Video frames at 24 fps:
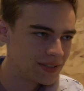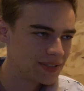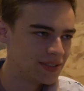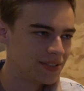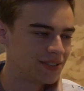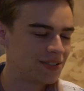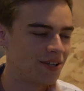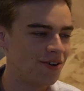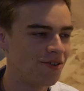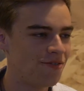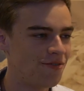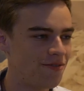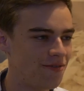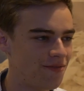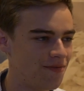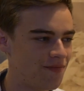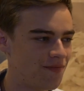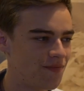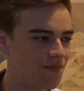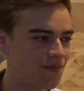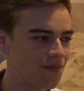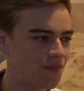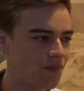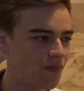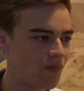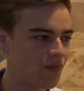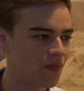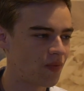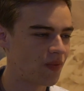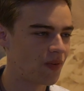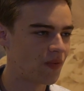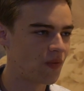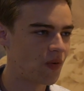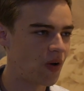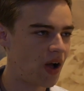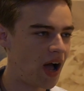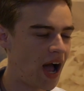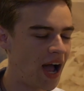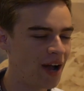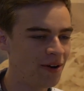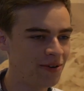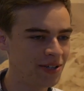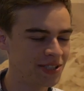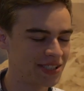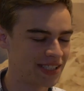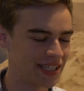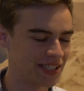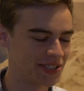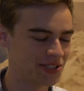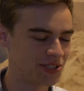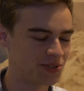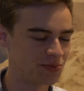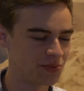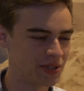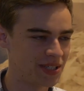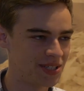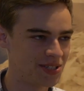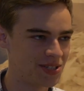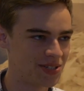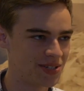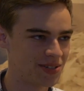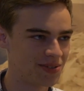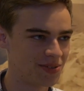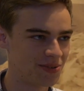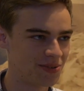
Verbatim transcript: So, I always like switched